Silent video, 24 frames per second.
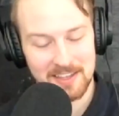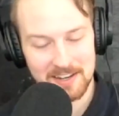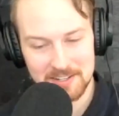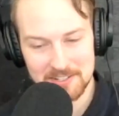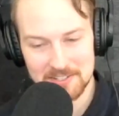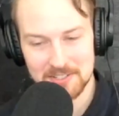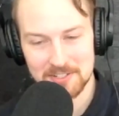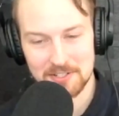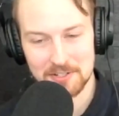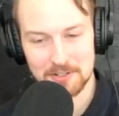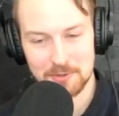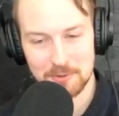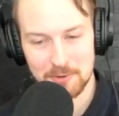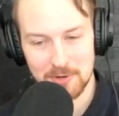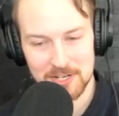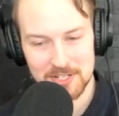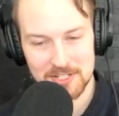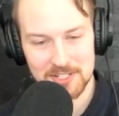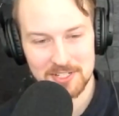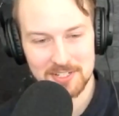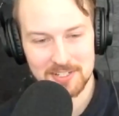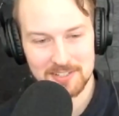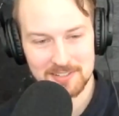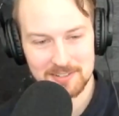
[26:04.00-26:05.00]
is a good
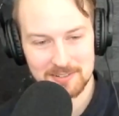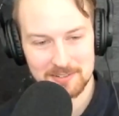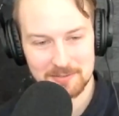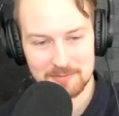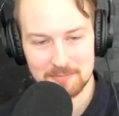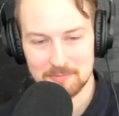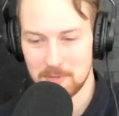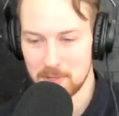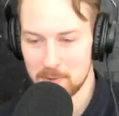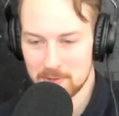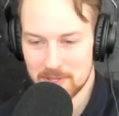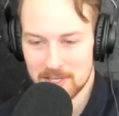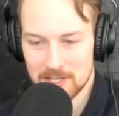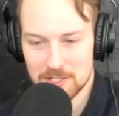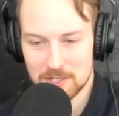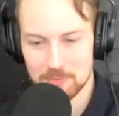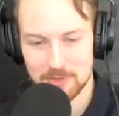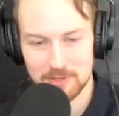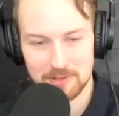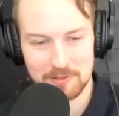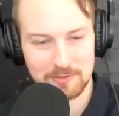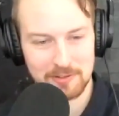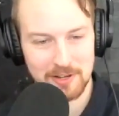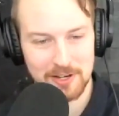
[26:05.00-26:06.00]
question. Maybe that
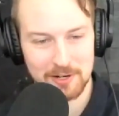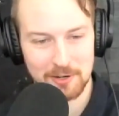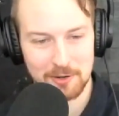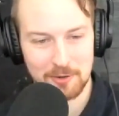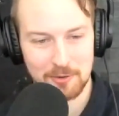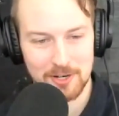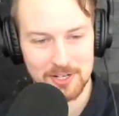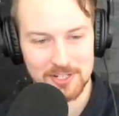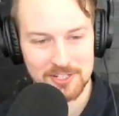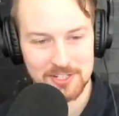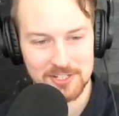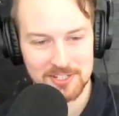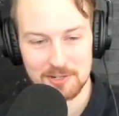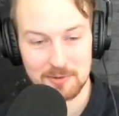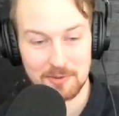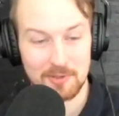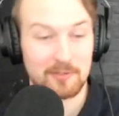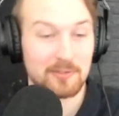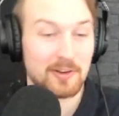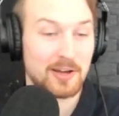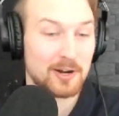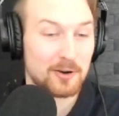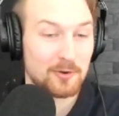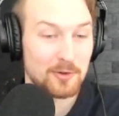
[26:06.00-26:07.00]
should be the final question.
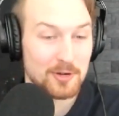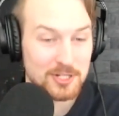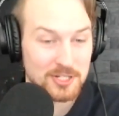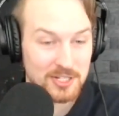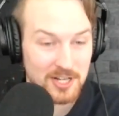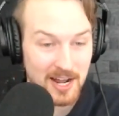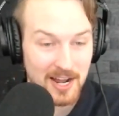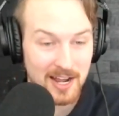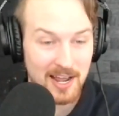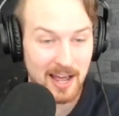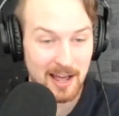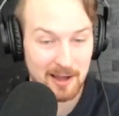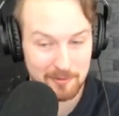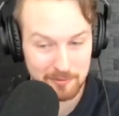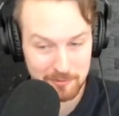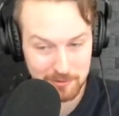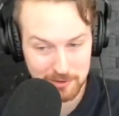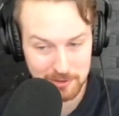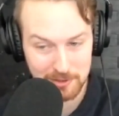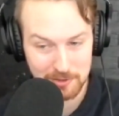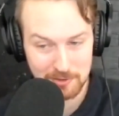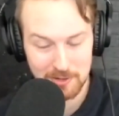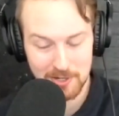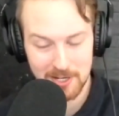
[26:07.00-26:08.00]
The final question I have
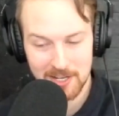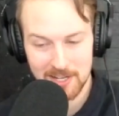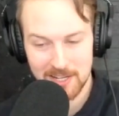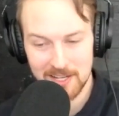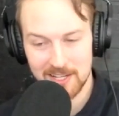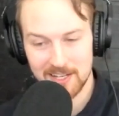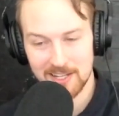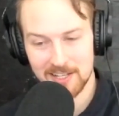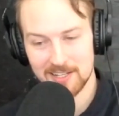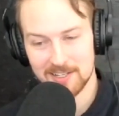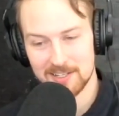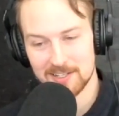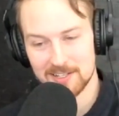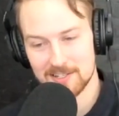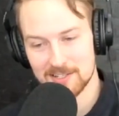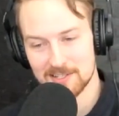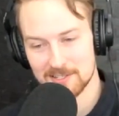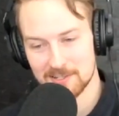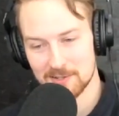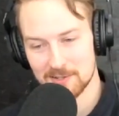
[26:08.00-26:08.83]
for you is,